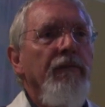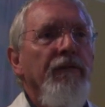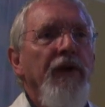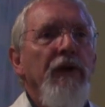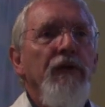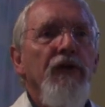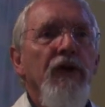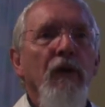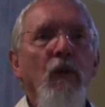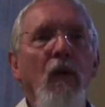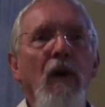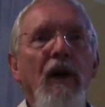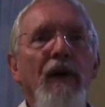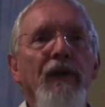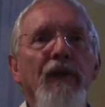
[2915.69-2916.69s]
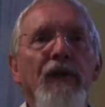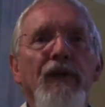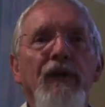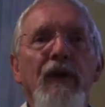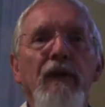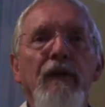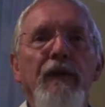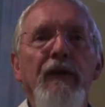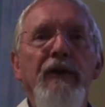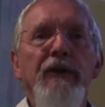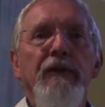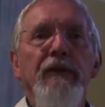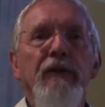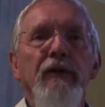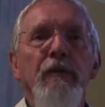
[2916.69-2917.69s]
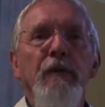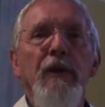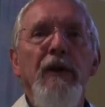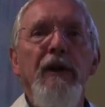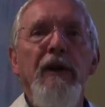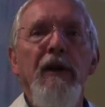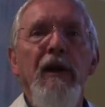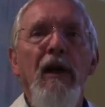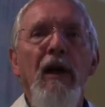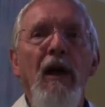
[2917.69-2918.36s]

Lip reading: future wiser self that you could be.